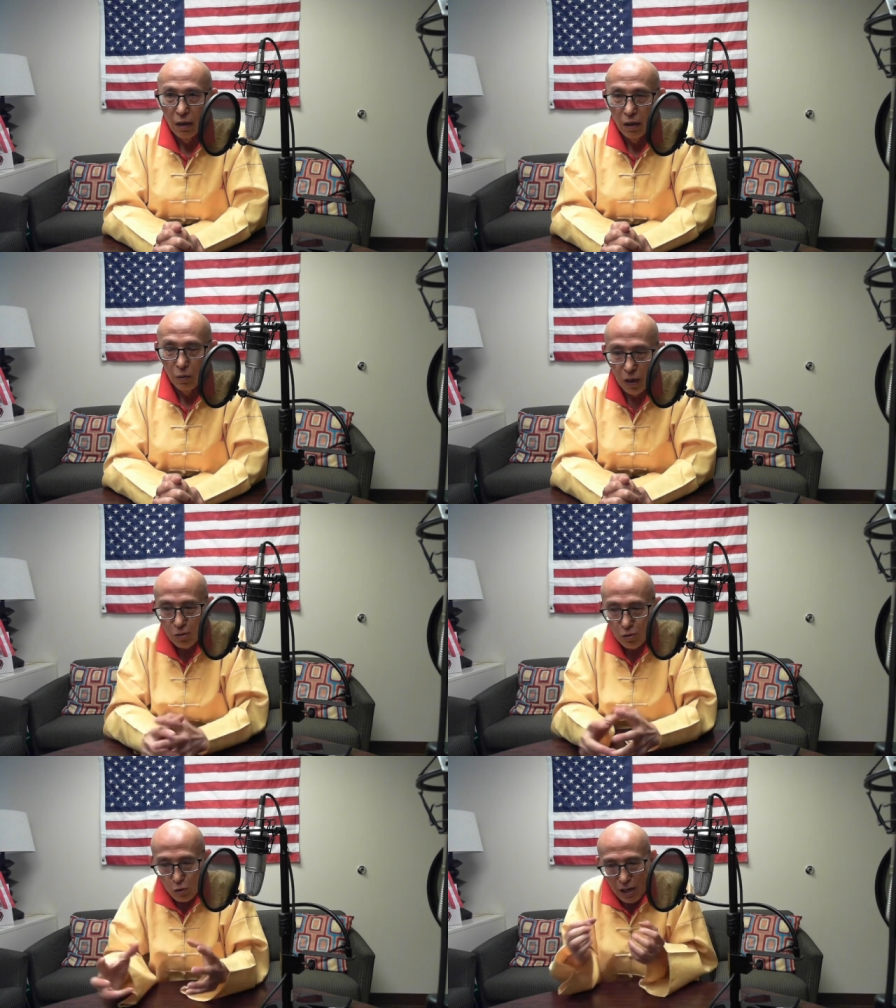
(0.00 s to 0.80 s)
When you
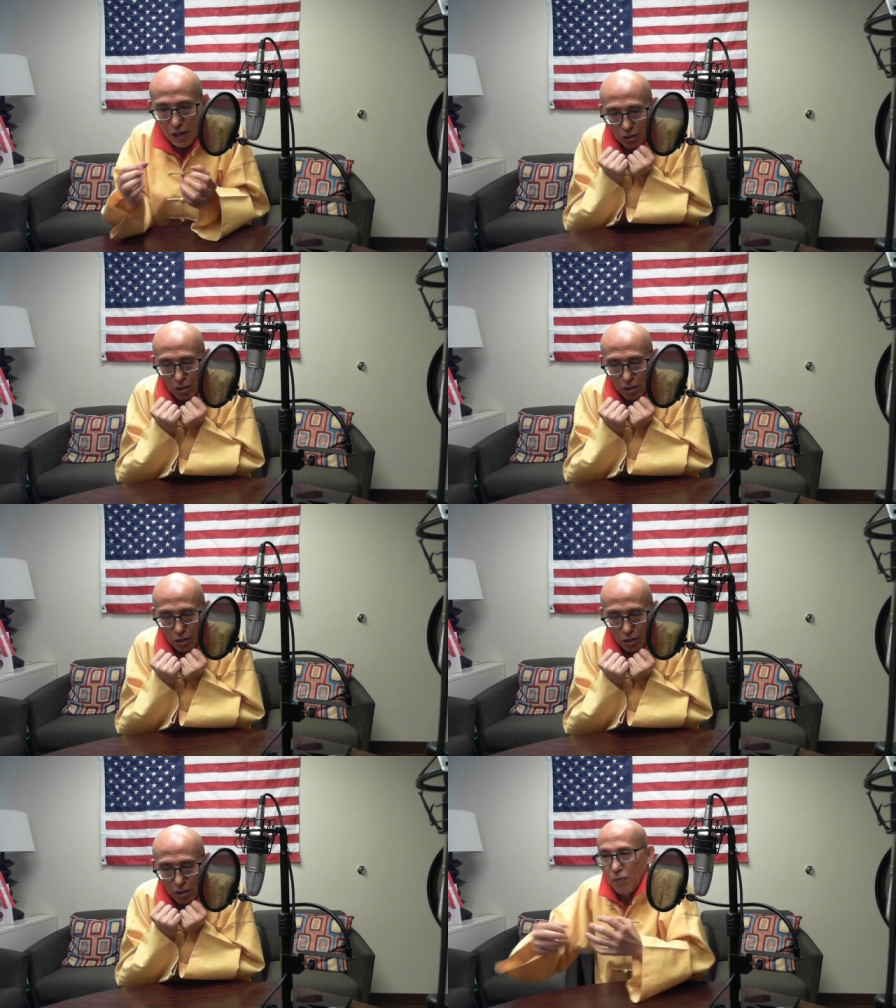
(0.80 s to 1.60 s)
try to keep,
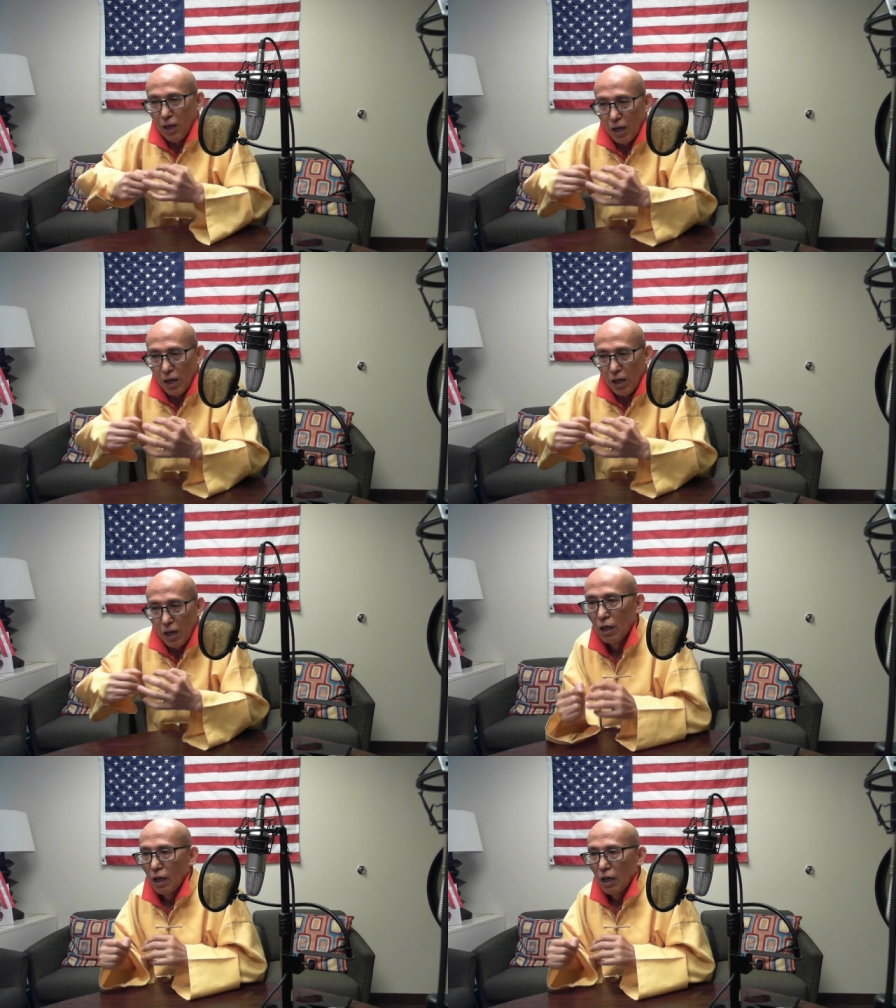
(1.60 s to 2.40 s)

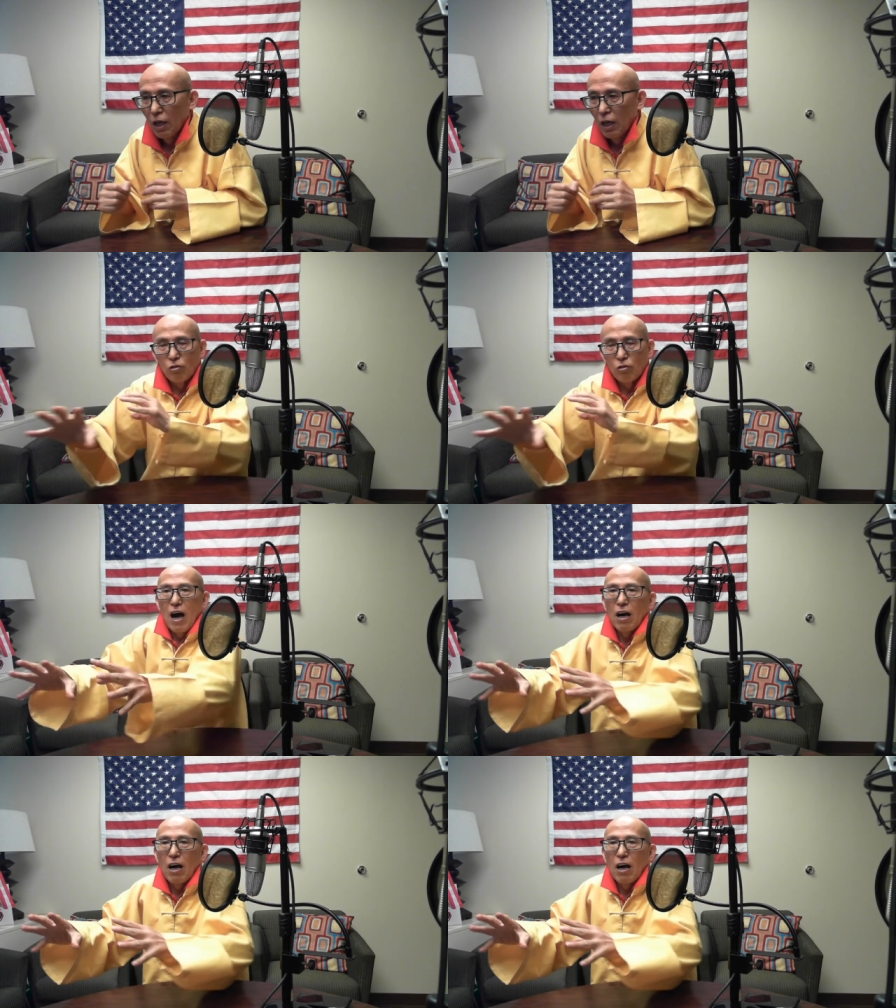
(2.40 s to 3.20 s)
you
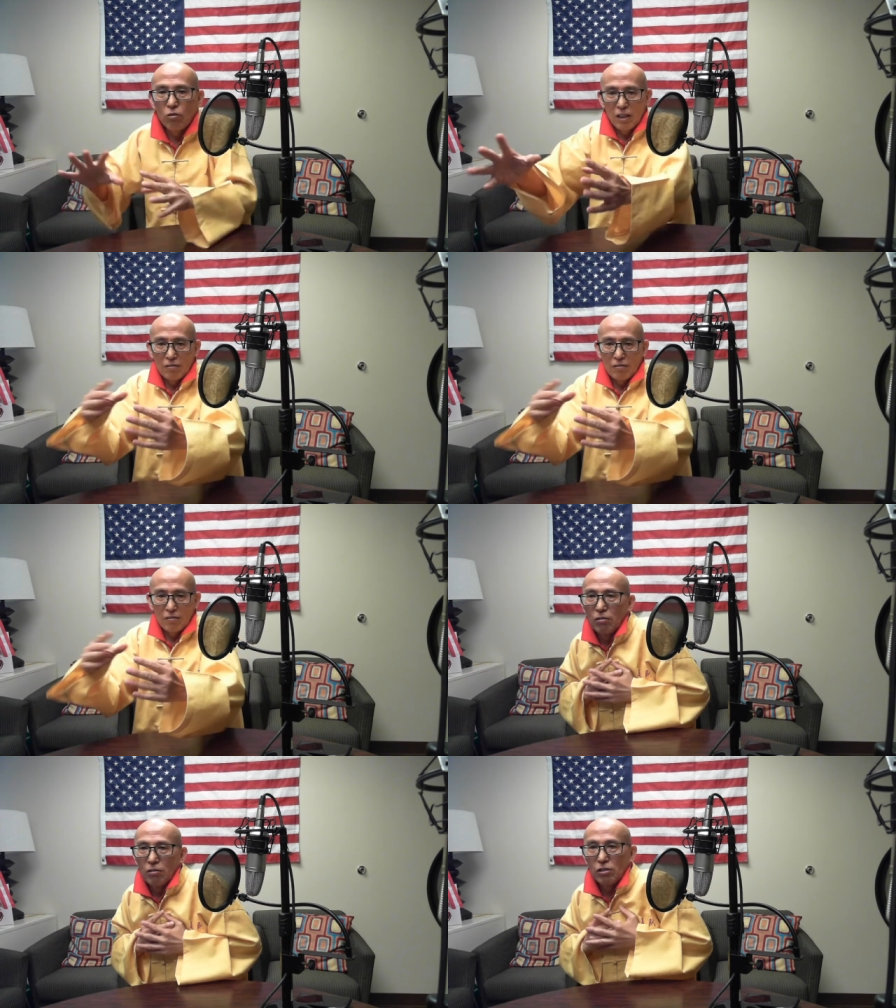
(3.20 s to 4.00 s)
argue,
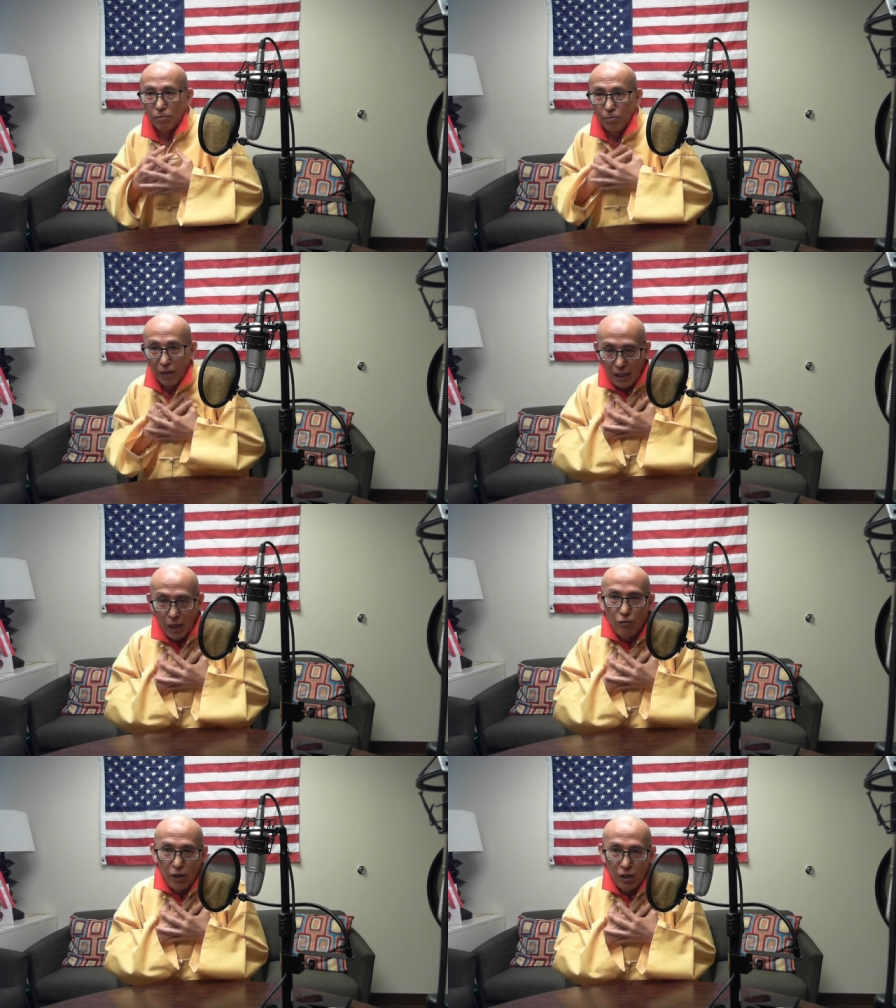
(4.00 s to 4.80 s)
it's my
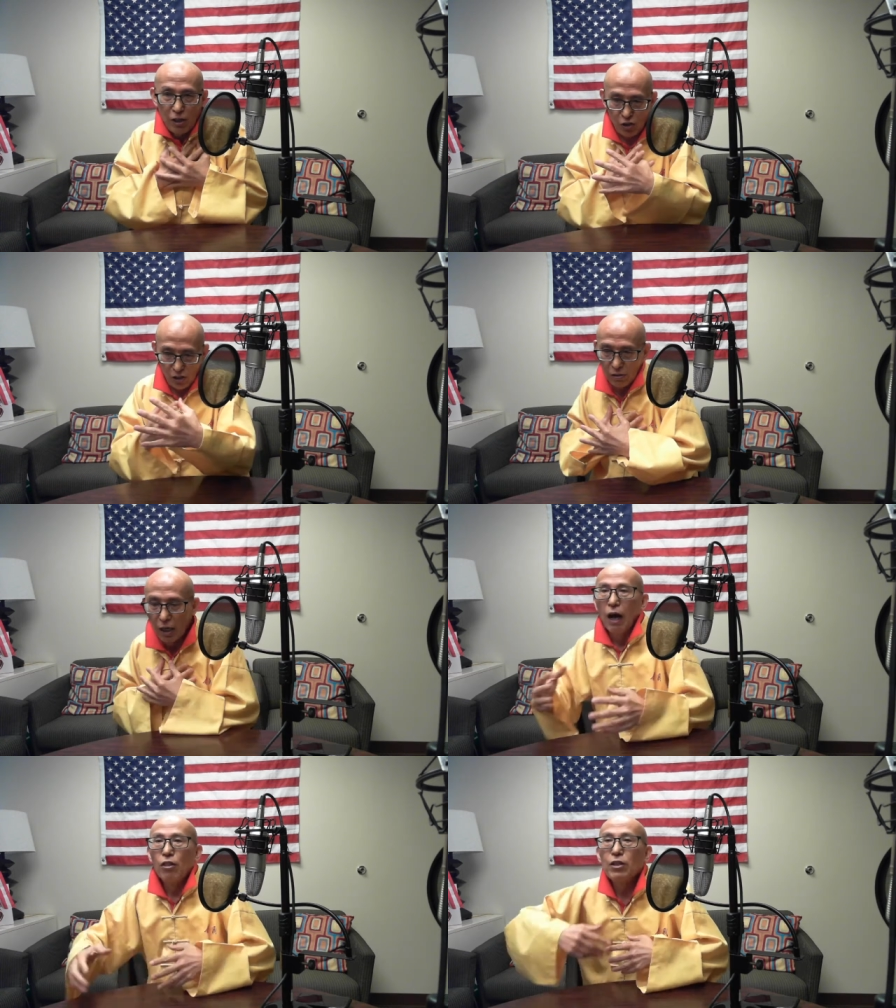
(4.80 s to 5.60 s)
selfish,
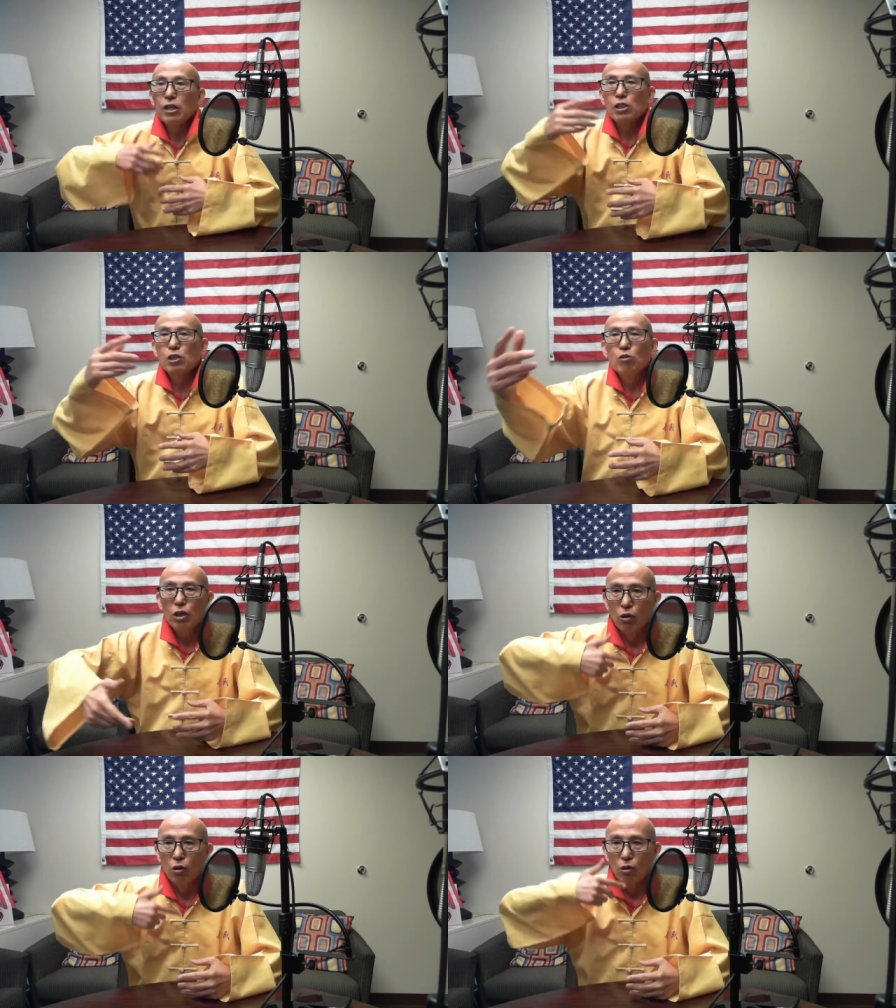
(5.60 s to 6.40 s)
and then there's no
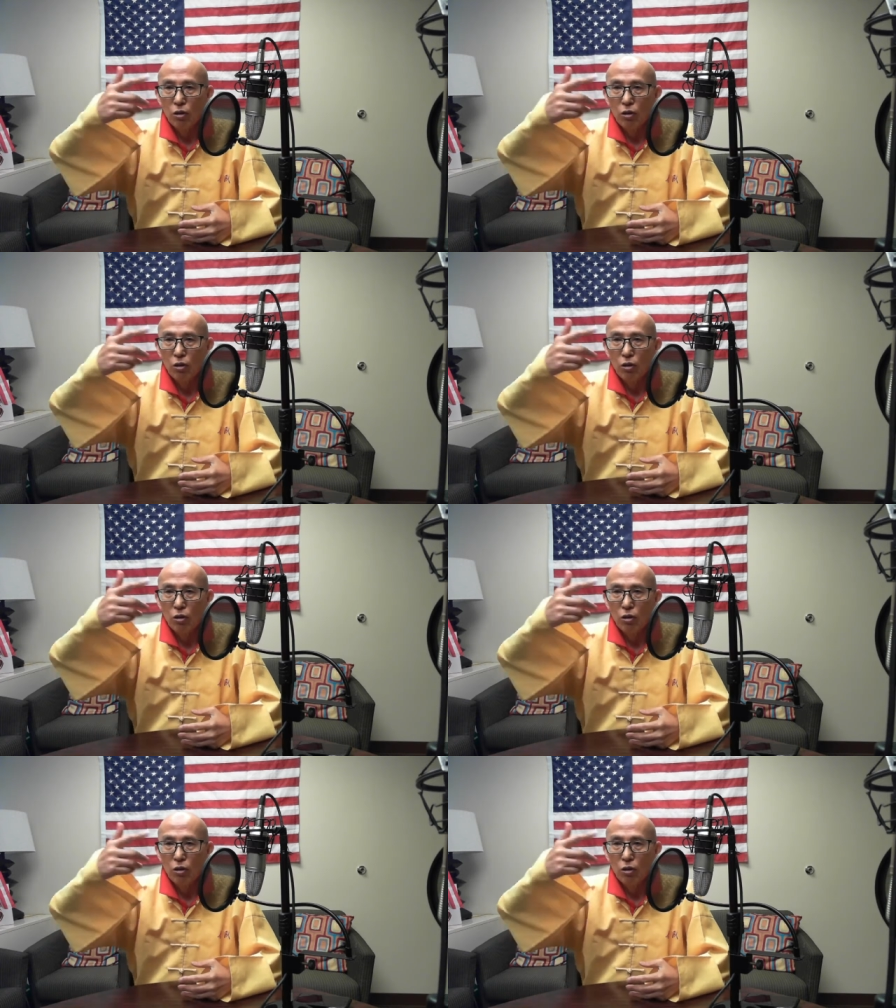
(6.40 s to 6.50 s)
circle.